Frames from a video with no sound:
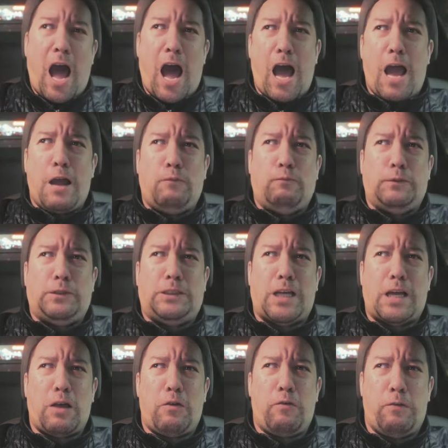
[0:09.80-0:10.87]
Hi, I'm
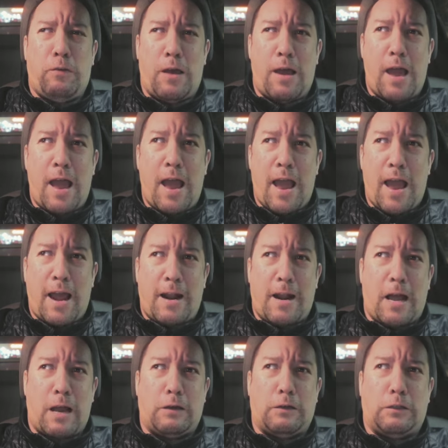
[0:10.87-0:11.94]
Seth, and
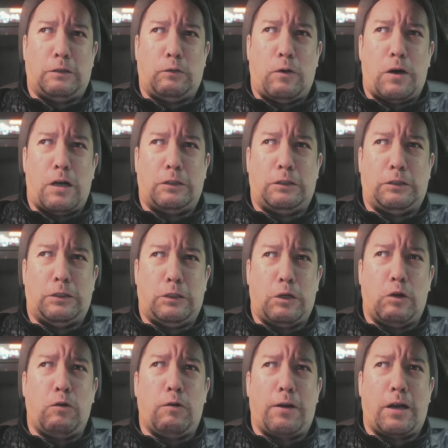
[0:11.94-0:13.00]
I just watched
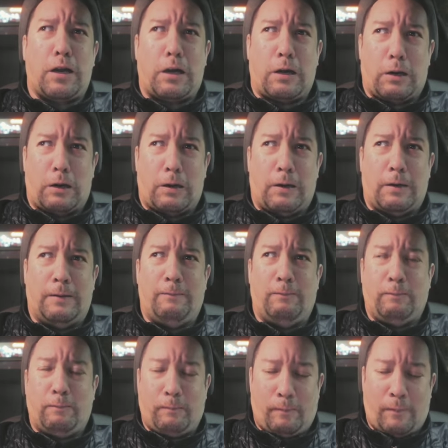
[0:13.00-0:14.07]
Joker,
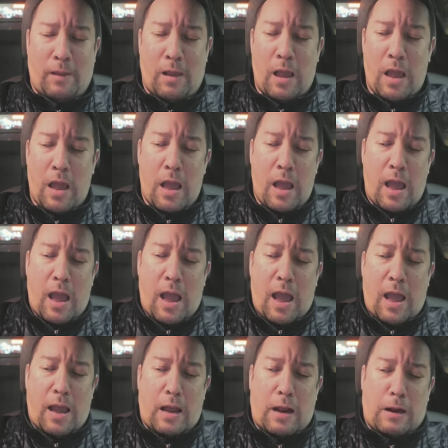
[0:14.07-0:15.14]

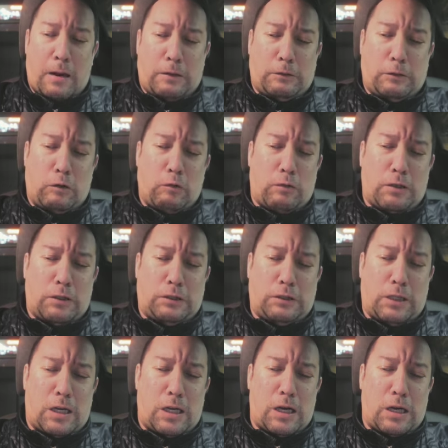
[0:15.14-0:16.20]
and Joker
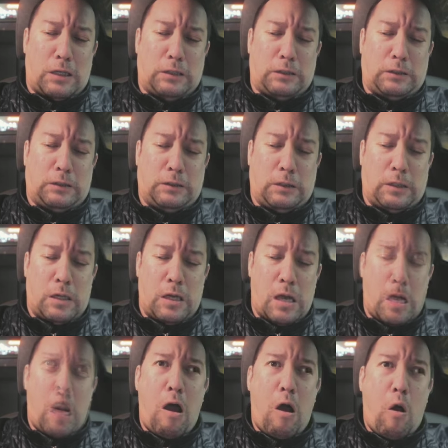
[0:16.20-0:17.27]
stars
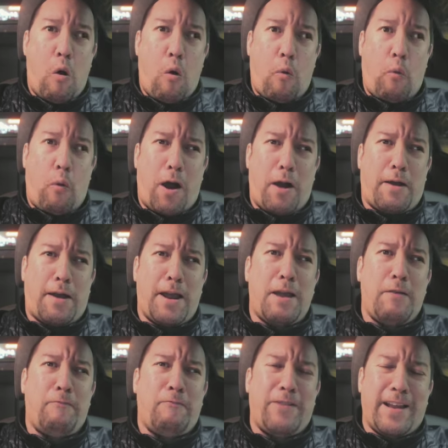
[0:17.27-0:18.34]

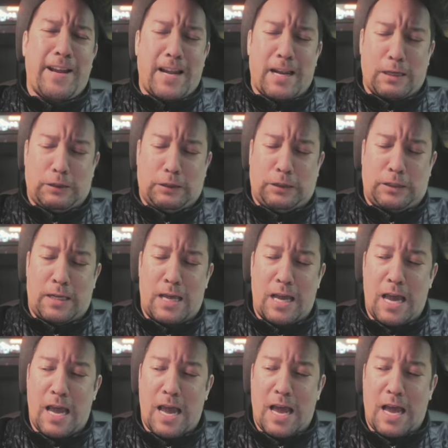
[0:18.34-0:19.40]
Joaquin Phoenix
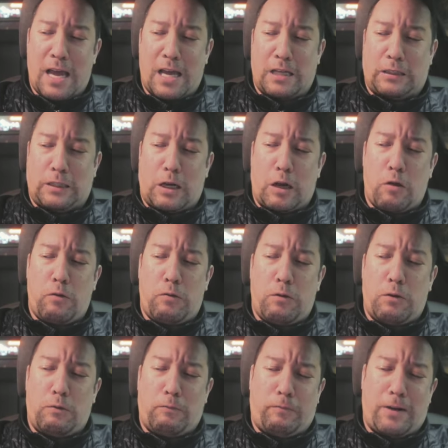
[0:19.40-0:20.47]
as
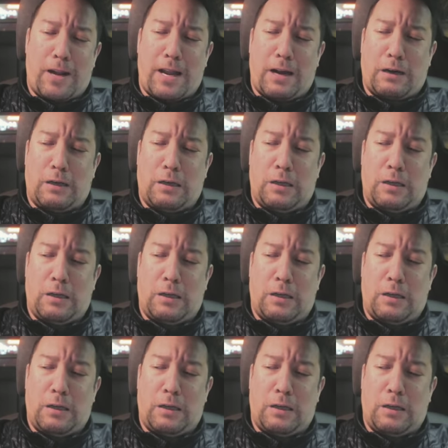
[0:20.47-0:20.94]
Arthur Fleck.